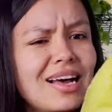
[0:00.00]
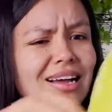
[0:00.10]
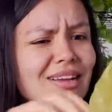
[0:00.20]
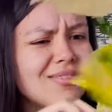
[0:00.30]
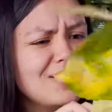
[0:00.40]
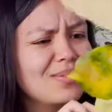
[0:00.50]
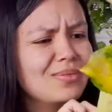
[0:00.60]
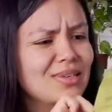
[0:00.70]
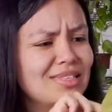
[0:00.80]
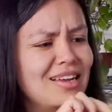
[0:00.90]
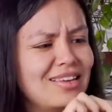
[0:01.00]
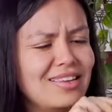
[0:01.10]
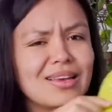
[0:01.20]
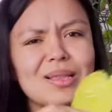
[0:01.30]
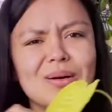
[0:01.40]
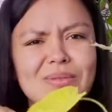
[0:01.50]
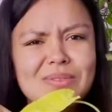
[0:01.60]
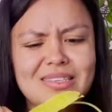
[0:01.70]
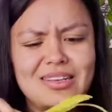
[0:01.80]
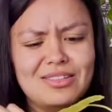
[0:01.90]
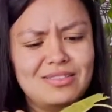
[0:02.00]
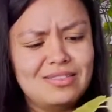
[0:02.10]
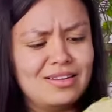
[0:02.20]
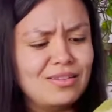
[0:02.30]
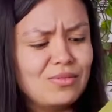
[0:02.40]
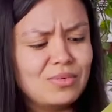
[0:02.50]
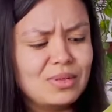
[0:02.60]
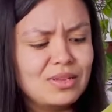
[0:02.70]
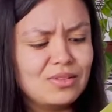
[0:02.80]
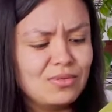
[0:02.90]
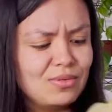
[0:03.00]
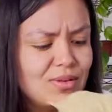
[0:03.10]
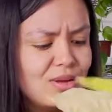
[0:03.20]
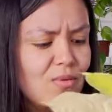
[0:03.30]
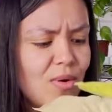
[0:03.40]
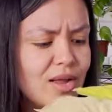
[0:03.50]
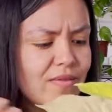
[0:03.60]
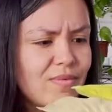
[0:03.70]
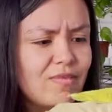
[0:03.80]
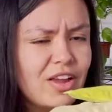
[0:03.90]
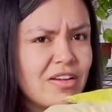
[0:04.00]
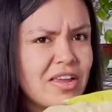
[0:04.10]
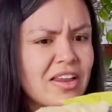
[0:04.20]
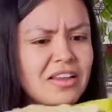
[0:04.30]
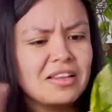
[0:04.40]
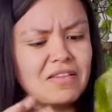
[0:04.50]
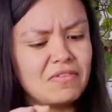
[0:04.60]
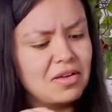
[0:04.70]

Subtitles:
don't know, is that yellow or is that just like a really totally white variegated leaf?